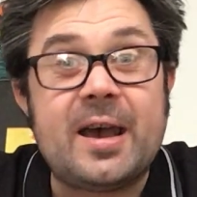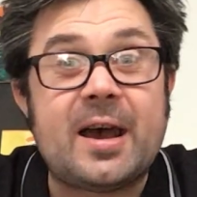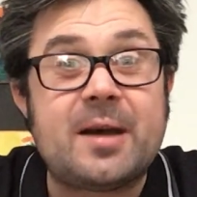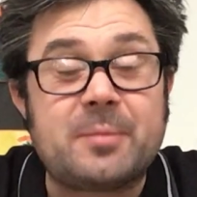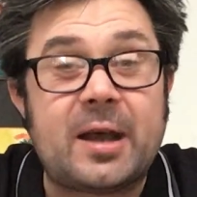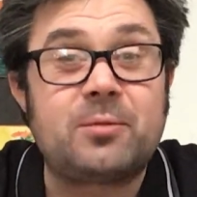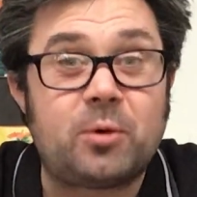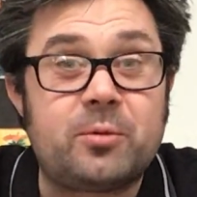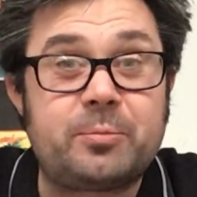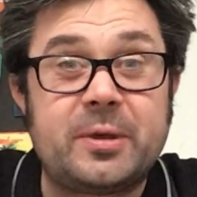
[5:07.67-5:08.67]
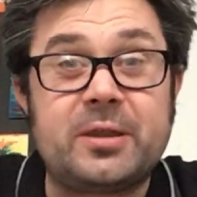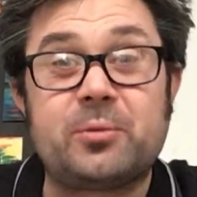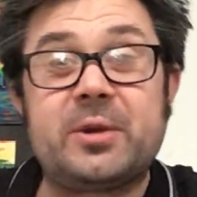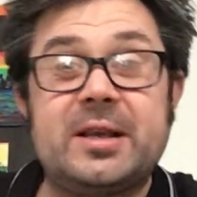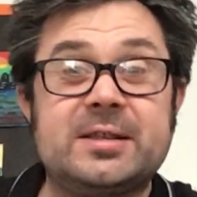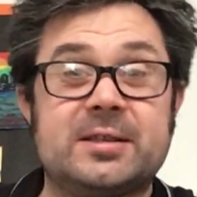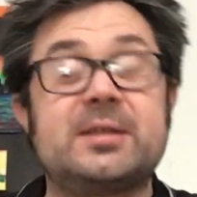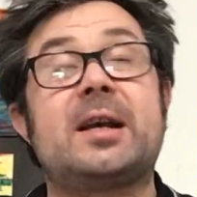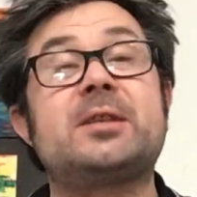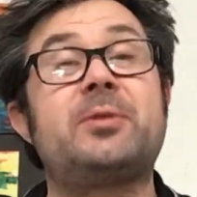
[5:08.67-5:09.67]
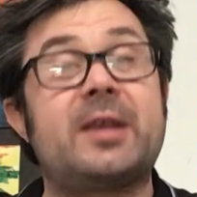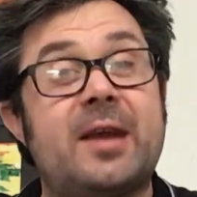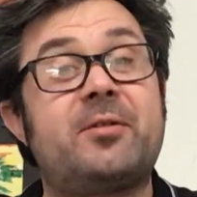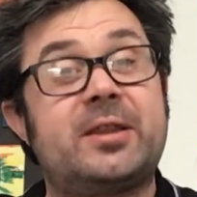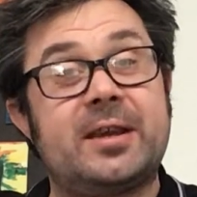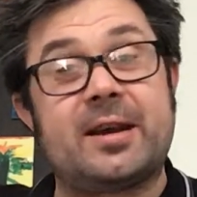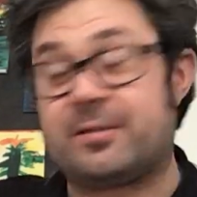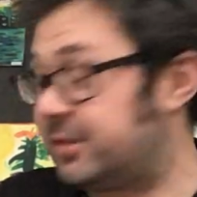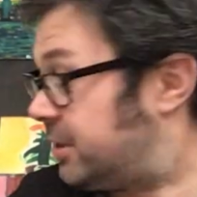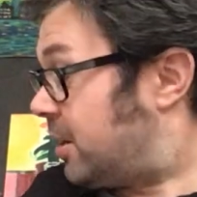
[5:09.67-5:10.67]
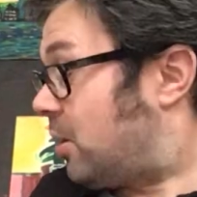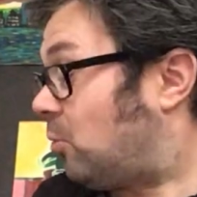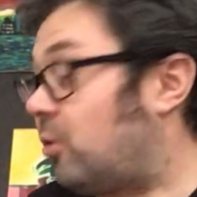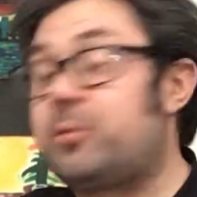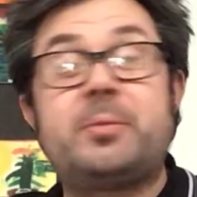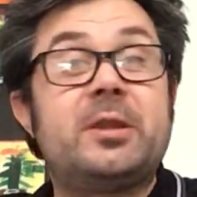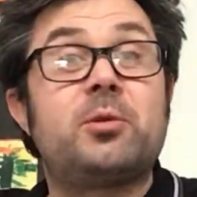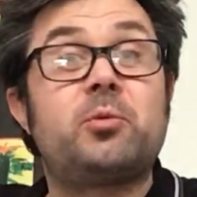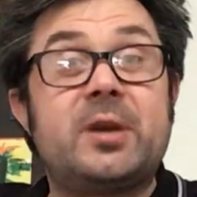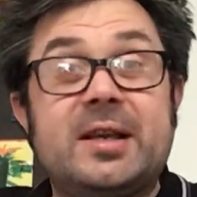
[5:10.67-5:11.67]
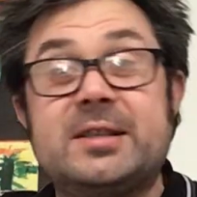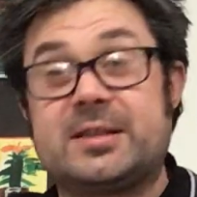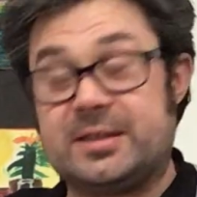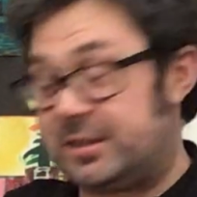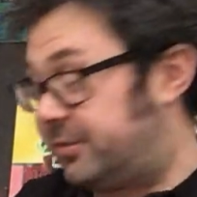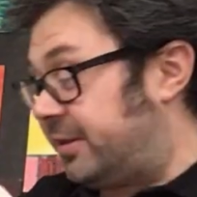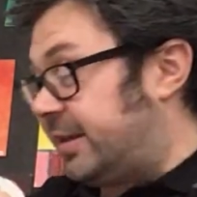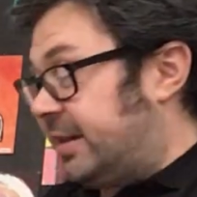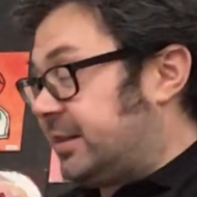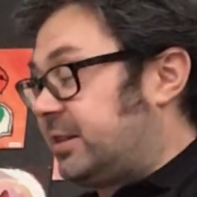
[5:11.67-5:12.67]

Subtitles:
And what would be the reasons? As with everything else, what would be the reasons for this?